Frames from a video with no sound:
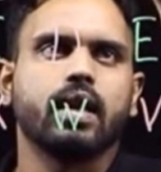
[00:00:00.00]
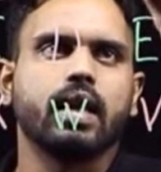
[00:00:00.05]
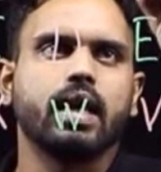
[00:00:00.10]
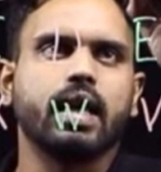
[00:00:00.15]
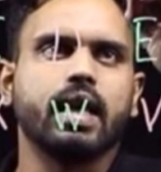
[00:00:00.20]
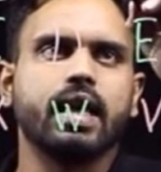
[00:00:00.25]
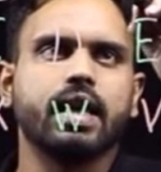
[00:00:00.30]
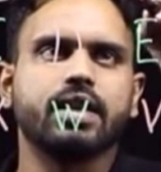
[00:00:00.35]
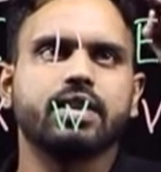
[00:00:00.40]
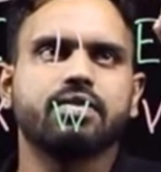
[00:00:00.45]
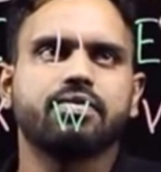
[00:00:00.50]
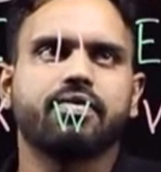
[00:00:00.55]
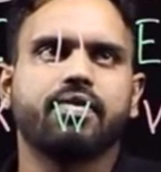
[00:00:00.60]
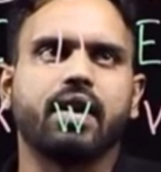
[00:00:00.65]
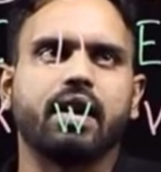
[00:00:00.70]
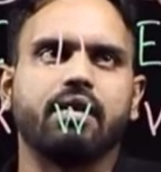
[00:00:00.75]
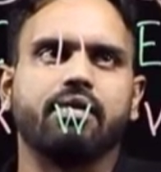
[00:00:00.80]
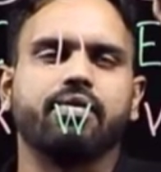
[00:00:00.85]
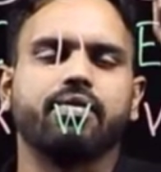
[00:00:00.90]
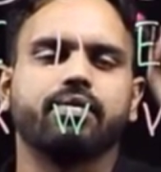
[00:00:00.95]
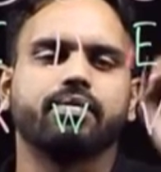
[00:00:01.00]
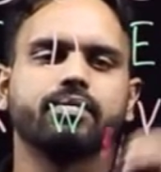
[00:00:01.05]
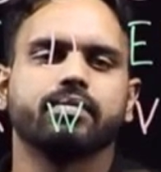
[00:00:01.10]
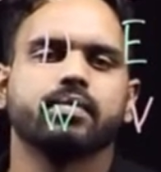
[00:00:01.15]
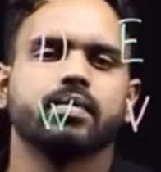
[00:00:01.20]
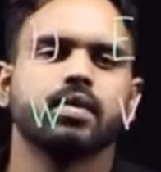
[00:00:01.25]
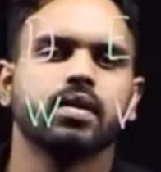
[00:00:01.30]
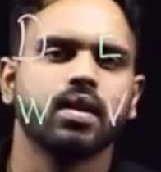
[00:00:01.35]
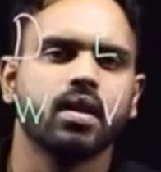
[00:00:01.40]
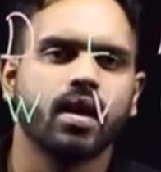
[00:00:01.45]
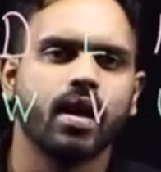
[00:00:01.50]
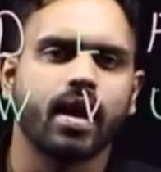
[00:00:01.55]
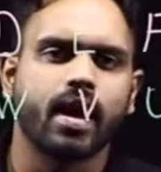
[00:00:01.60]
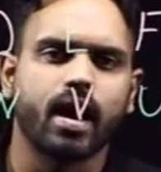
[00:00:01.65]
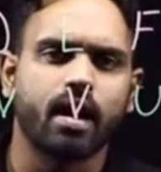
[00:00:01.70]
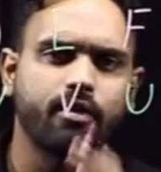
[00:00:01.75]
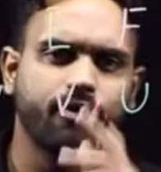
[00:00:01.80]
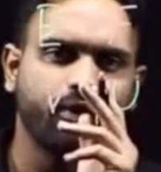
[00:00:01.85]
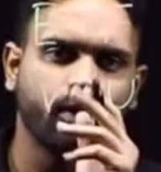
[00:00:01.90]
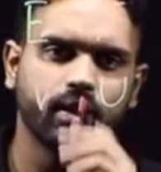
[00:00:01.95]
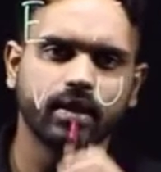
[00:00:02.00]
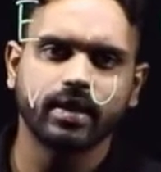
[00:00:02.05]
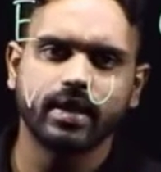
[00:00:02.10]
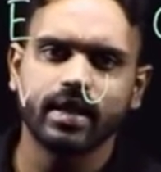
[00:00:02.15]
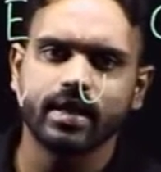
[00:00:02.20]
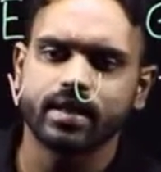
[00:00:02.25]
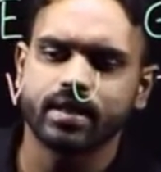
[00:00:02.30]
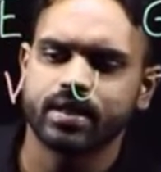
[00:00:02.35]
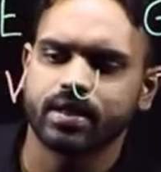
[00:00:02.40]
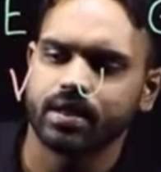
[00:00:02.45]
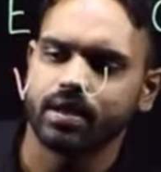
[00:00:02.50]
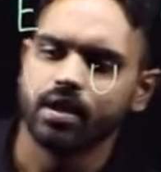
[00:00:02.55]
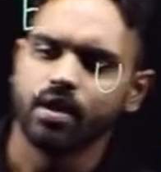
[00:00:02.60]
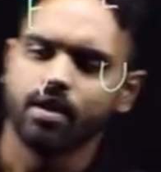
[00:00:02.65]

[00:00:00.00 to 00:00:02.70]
E is 5. And for this,